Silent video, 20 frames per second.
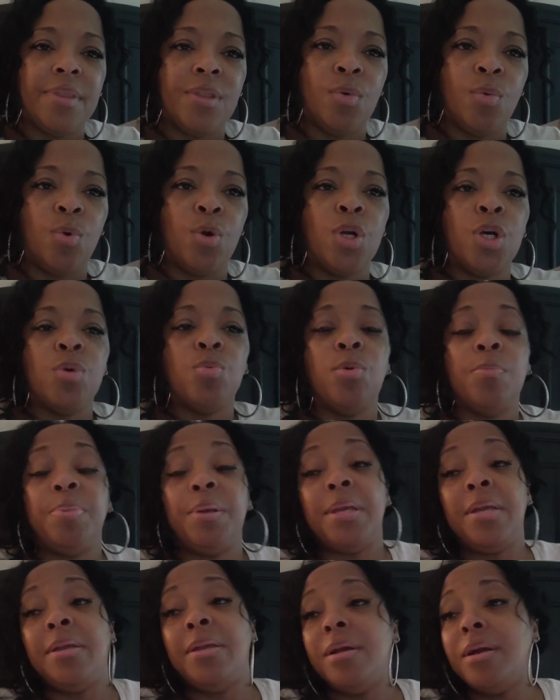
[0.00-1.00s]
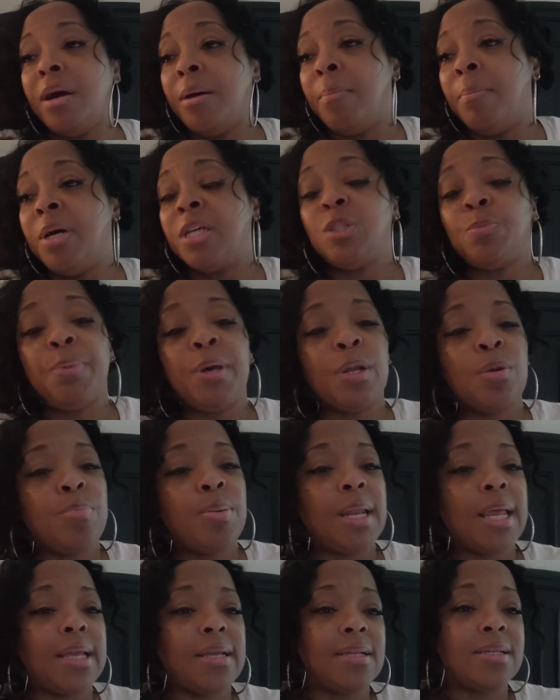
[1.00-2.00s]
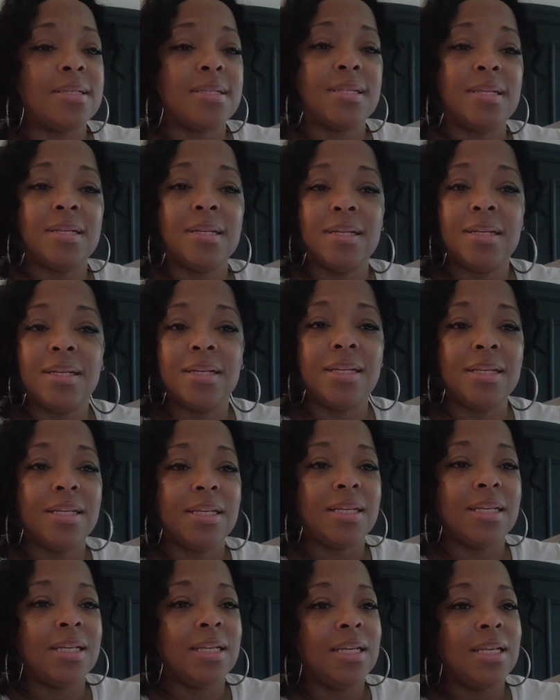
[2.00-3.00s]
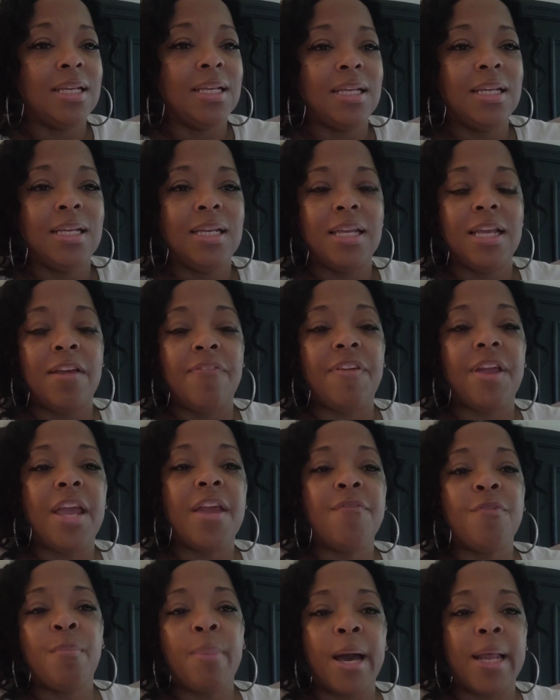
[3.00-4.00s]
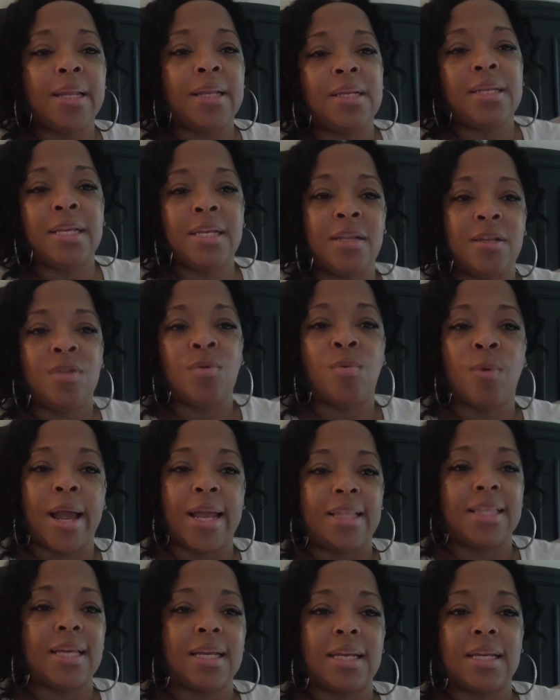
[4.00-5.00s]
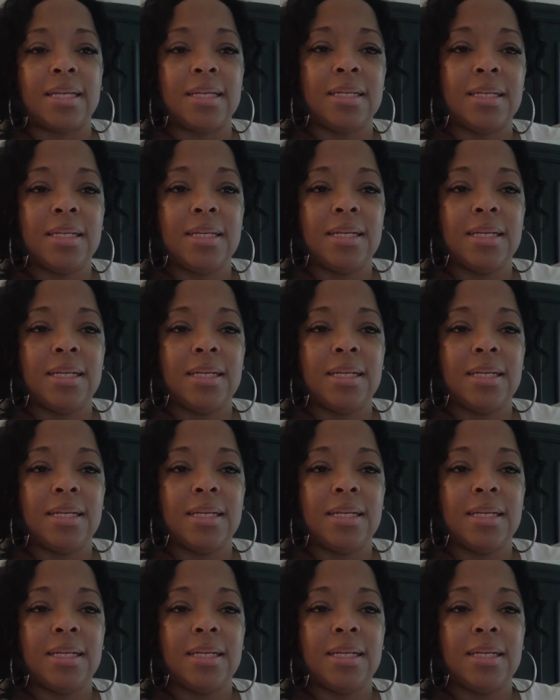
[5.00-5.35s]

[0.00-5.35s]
The world would be a much better place if everybody did the right thing.